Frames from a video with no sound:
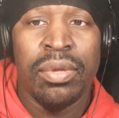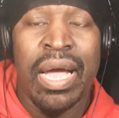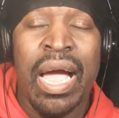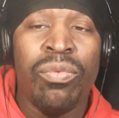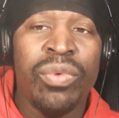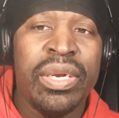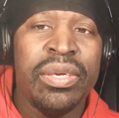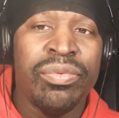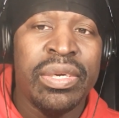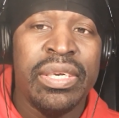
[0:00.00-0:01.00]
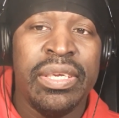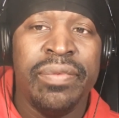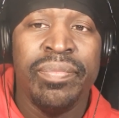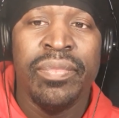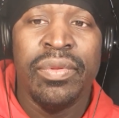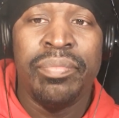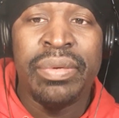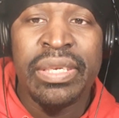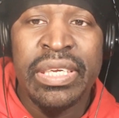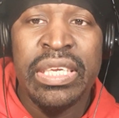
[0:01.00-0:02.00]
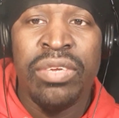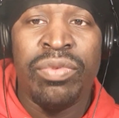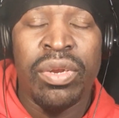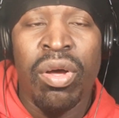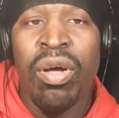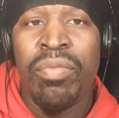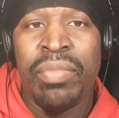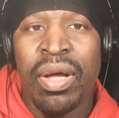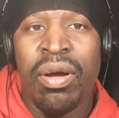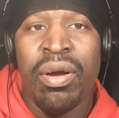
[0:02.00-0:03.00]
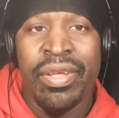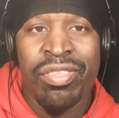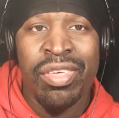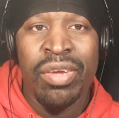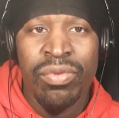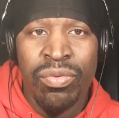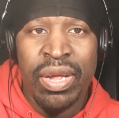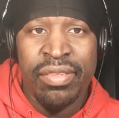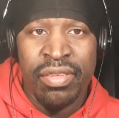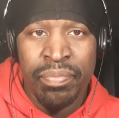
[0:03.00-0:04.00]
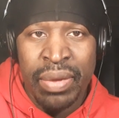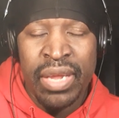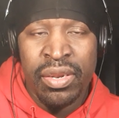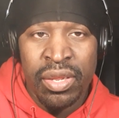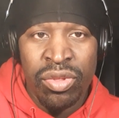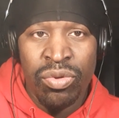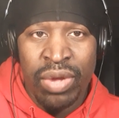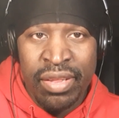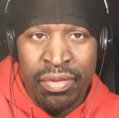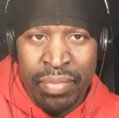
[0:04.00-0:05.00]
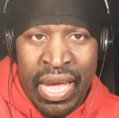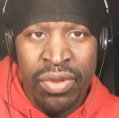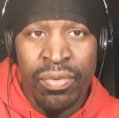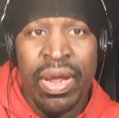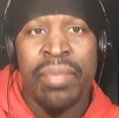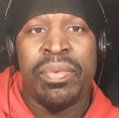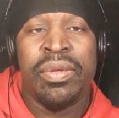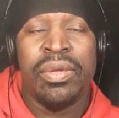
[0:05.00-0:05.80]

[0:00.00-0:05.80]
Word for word: I really, really believe with all my heart Jerry West is better than you as a battle rapper.